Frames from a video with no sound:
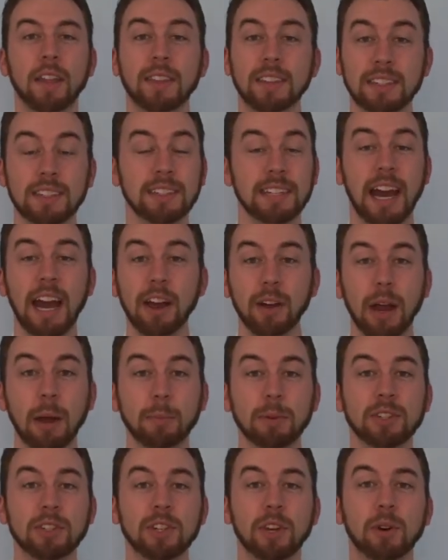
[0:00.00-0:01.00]
this entire
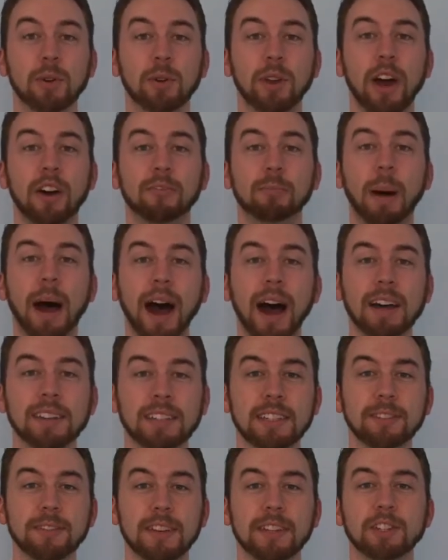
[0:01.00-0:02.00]
episode of
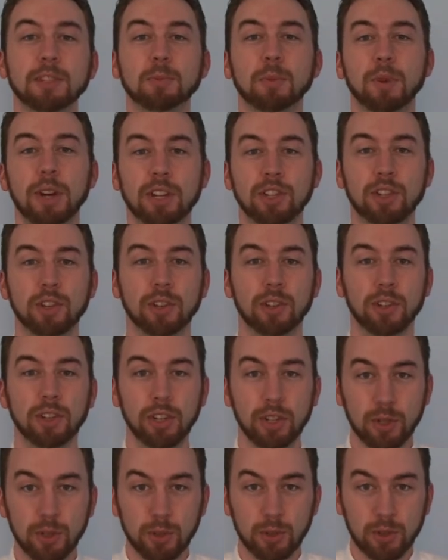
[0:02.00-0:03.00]
Positive
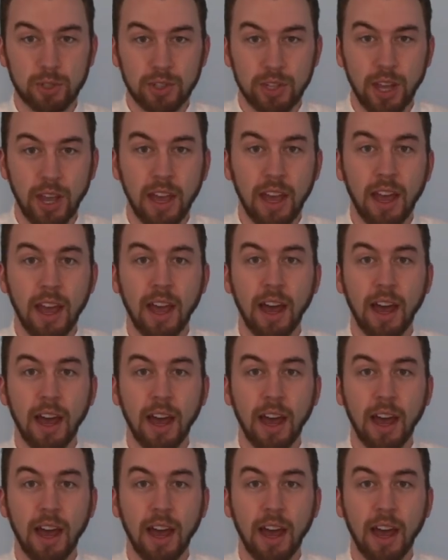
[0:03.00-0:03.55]
Inspirational News.